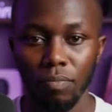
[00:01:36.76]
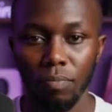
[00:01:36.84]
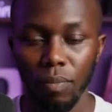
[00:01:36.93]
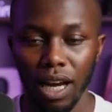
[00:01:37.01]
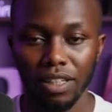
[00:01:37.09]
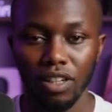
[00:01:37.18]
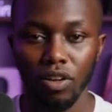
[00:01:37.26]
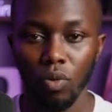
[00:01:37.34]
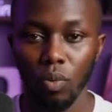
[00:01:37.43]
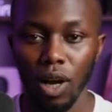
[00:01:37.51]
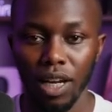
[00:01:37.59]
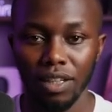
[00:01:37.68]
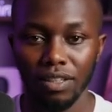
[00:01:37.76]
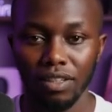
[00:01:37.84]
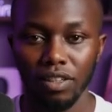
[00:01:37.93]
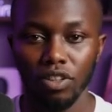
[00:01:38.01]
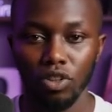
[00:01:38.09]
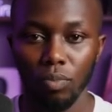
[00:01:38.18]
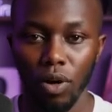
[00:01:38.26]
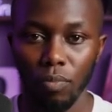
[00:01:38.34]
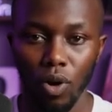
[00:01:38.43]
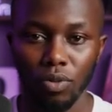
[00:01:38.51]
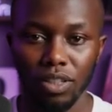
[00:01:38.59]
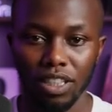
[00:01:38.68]
practical ways to
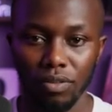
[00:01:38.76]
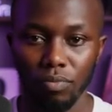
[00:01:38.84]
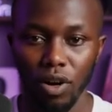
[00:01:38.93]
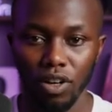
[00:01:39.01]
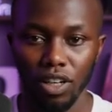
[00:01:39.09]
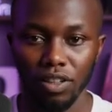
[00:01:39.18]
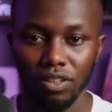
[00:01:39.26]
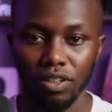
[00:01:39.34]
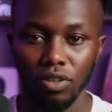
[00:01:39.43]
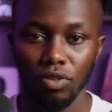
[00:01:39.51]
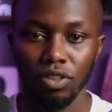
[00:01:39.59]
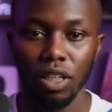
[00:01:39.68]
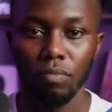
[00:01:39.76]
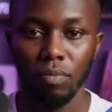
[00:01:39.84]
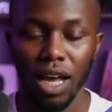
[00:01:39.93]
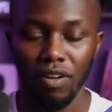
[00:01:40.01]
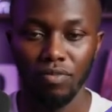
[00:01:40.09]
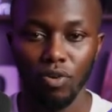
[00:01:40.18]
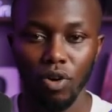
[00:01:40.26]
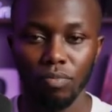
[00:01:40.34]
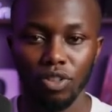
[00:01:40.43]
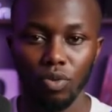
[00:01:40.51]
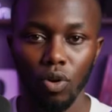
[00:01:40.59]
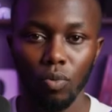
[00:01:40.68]
promote these products using
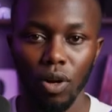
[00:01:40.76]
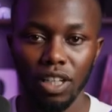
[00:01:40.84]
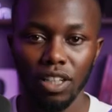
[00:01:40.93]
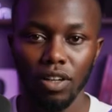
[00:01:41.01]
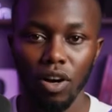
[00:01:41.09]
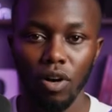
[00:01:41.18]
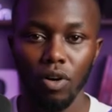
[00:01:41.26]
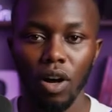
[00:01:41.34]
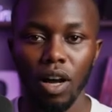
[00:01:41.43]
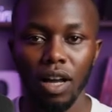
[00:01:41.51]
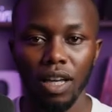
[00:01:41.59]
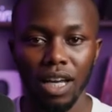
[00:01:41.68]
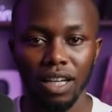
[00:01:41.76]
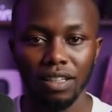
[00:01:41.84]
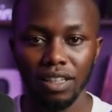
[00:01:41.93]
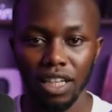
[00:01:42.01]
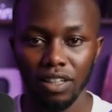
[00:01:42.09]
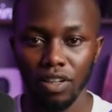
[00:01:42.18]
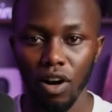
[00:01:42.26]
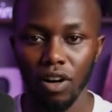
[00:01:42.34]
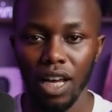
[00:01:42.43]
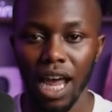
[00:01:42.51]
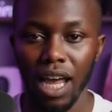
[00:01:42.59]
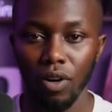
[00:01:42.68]
platforms you already know like
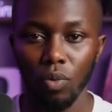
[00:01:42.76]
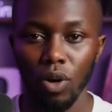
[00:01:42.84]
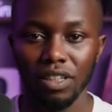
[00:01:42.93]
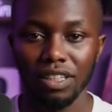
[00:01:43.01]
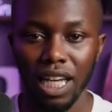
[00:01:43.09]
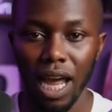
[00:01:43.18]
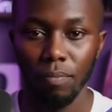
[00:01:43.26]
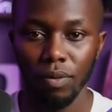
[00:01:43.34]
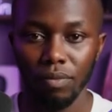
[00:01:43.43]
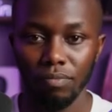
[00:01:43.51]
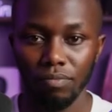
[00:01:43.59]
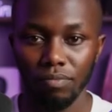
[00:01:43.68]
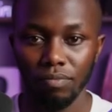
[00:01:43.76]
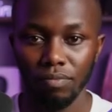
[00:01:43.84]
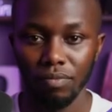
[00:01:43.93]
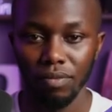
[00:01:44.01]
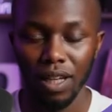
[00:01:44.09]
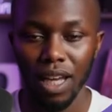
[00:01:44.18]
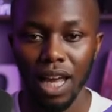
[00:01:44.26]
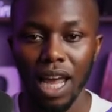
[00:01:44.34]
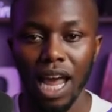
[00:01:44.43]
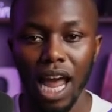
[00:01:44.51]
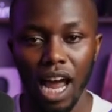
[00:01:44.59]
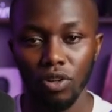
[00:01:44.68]
TikTok and WhatsApp,
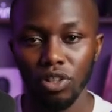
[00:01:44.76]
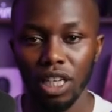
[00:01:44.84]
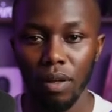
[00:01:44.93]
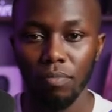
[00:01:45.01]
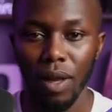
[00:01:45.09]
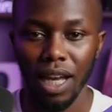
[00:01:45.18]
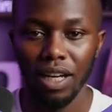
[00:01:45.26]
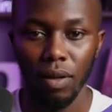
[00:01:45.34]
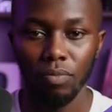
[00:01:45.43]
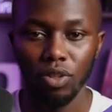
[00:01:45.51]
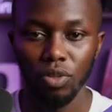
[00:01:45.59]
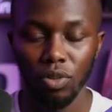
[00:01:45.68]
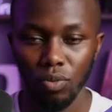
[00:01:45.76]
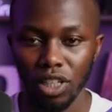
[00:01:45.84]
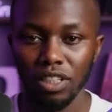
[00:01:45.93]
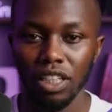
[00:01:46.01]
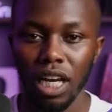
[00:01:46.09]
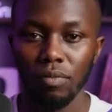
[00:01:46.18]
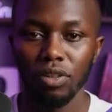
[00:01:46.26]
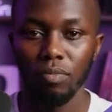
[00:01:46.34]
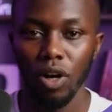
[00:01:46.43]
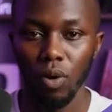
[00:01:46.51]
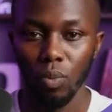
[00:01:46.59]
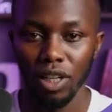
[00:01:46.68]
how to get paid up to 3 times
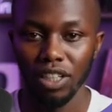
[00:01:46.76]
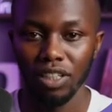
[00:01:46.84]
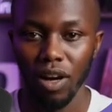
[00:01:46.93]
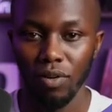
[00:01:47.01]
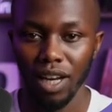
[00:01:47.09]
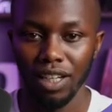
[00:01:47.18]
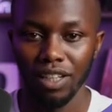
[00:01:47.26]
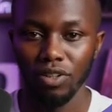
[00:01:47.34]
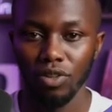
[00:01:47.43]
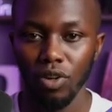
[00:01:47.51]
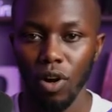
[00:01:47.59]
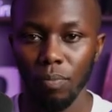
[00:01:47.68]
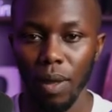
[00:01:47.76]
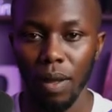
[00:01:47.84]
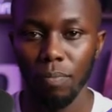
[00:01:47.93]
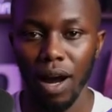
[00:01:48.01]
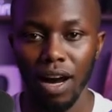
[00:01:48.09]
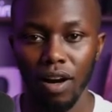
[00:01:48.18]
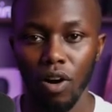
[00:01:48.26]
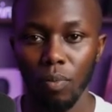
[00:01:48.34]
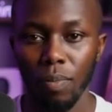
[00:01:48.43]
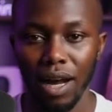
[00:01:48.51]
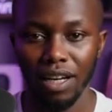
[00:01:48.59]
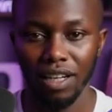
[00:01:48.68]
per week directly to your PayPal or
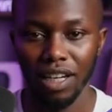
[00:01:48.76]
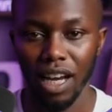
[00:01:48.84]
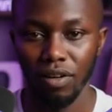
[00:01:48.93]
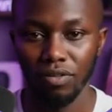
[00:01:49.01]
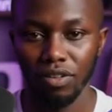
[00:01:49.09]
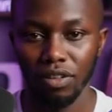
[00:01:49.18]
bank account.